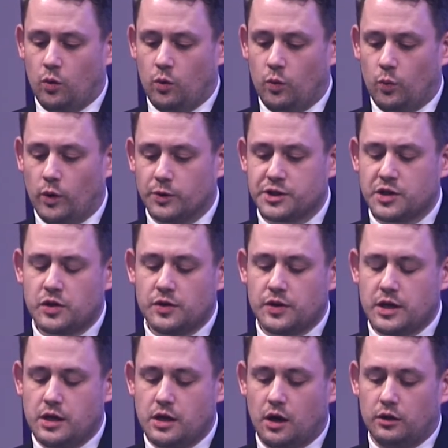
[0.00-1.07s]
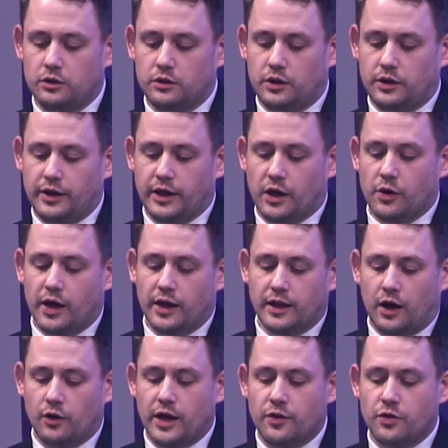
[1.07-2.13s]
We also think
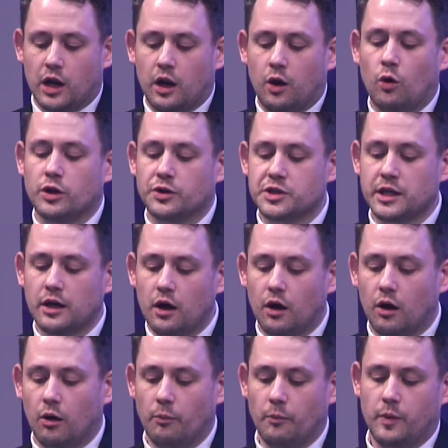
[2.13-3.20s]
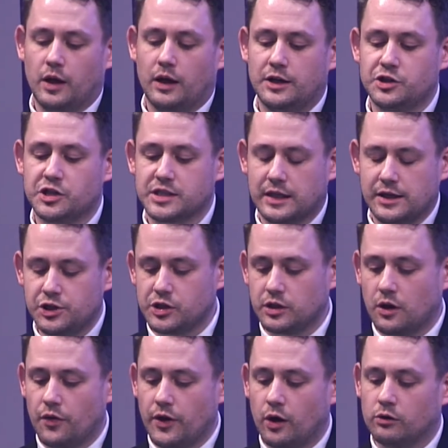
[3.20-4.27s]
in the longer term, legislation
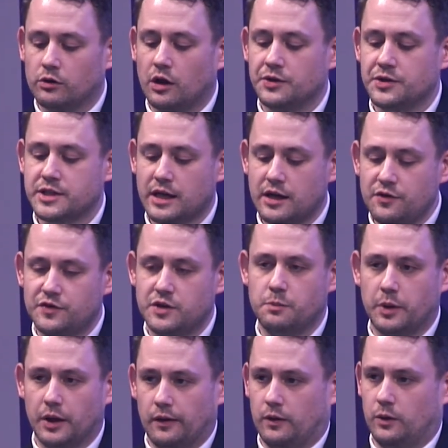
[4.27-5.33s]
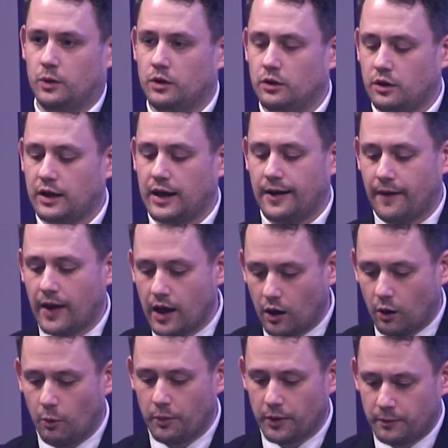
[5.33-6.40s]
like the Online Safety Bill can
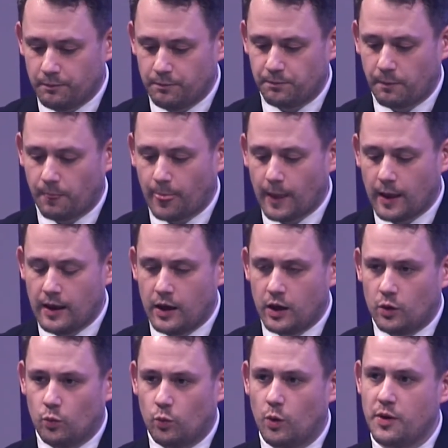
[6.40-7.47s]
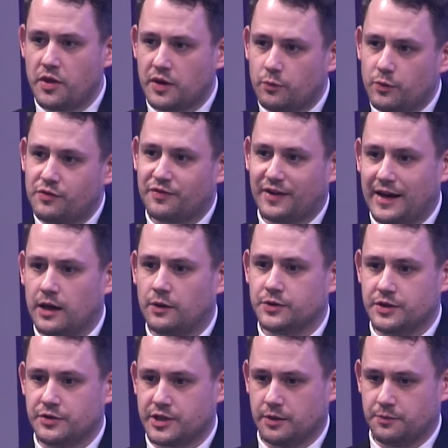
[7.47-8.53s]
help. What we think we found in
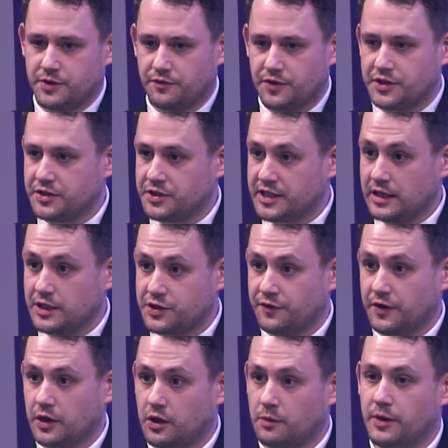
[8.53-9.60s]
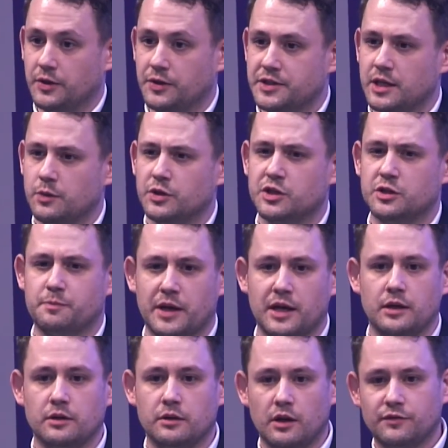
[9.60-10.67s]
terms of this incelosphere community, which has
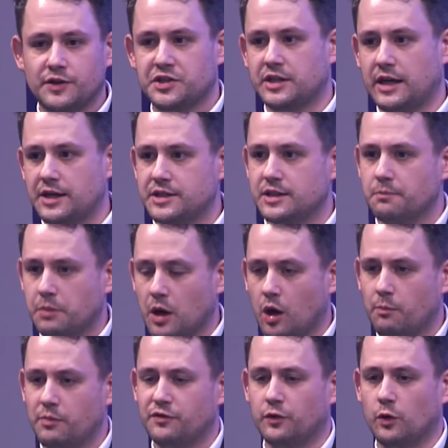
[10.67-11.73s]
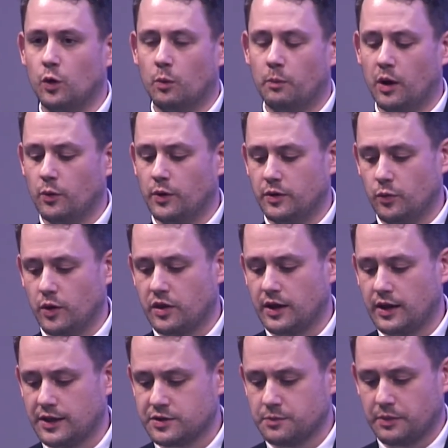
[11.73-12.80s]
been investigated in part before, but we think
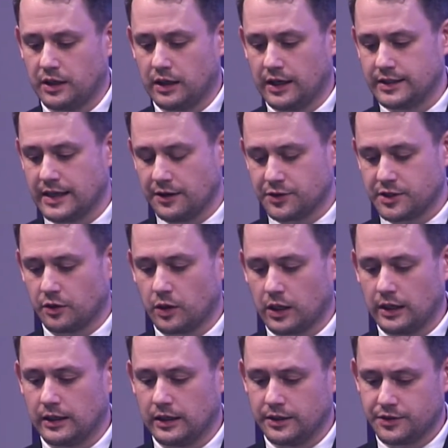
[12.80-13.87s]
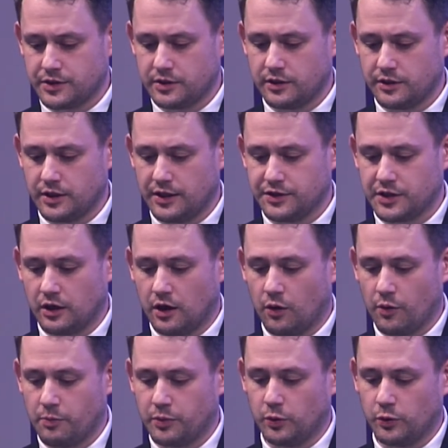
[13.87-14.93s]
hasn't been laid out so clearly as in our
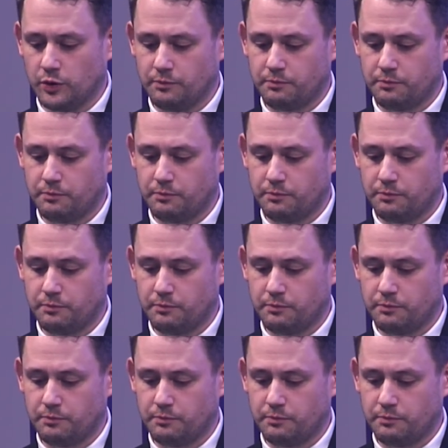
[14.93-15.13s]
report